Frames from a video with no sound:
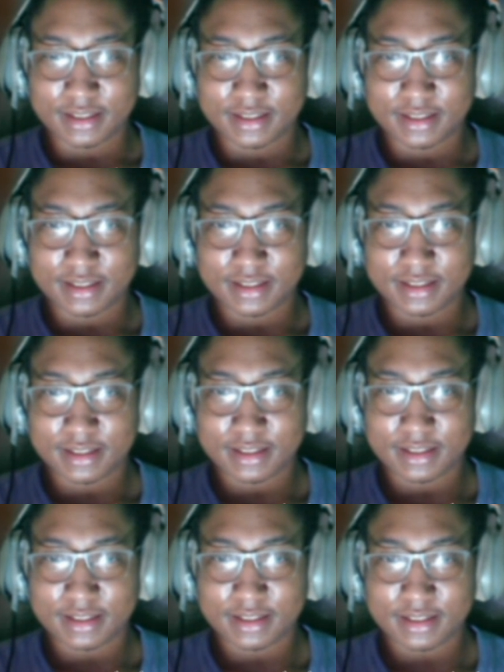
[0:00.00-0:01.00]

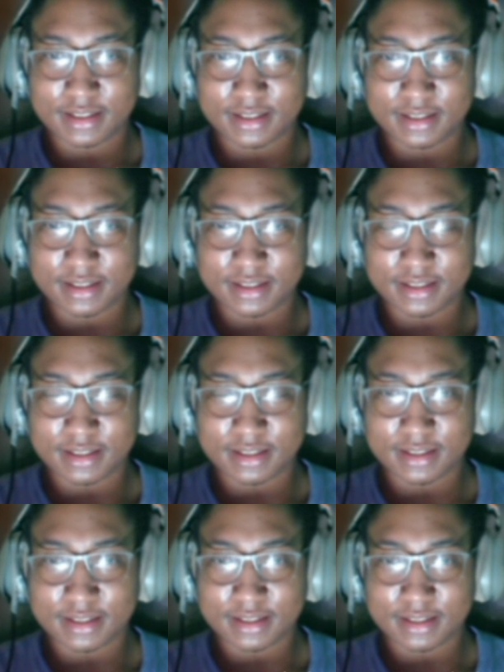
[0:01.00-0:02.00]

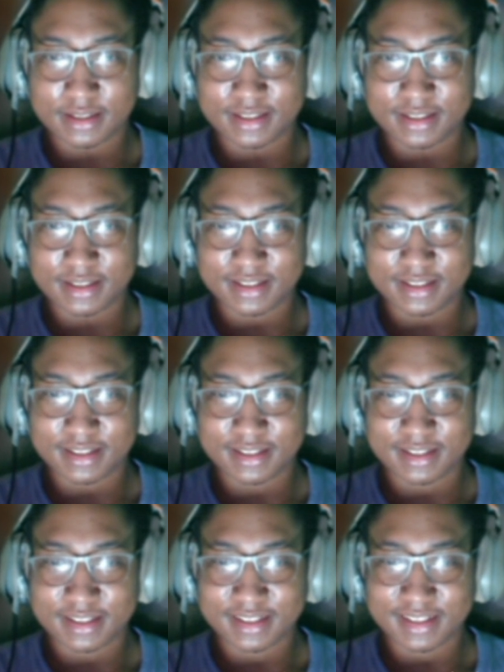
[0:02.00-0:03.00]
The person shown says nothing.